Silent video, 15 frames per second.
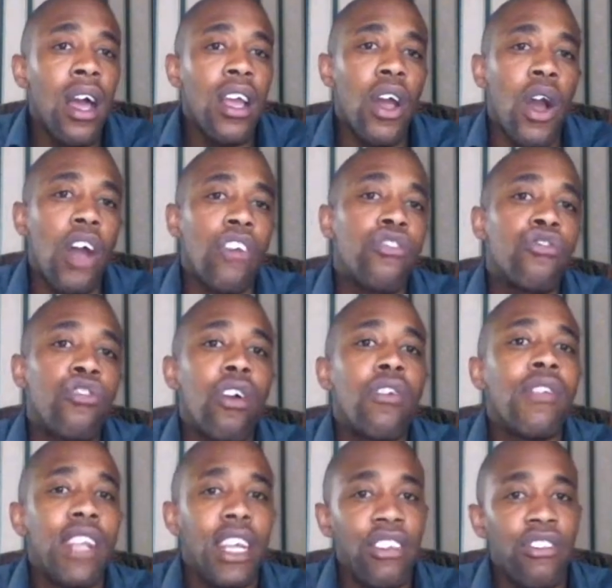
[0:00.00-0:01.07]
a strong
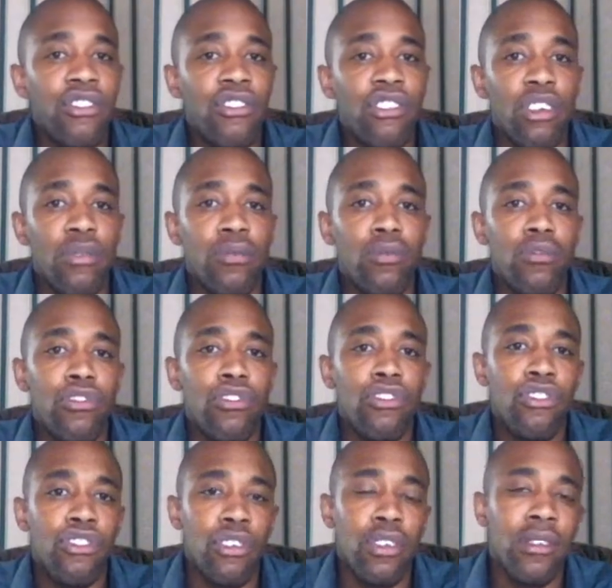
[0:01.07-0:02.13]
relationship
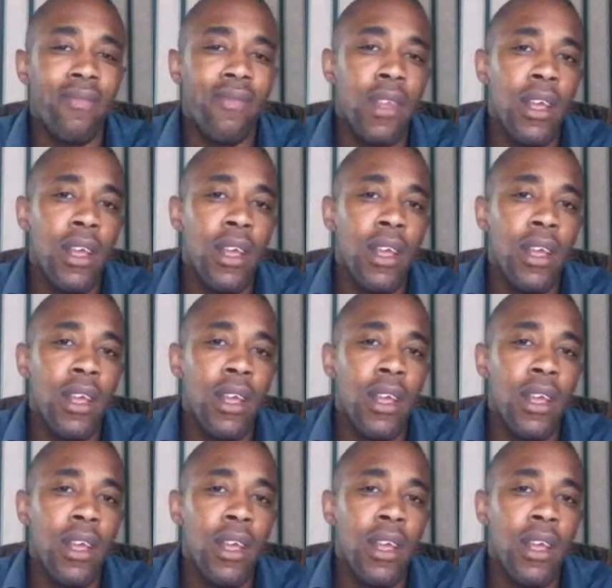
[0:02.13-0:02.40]
should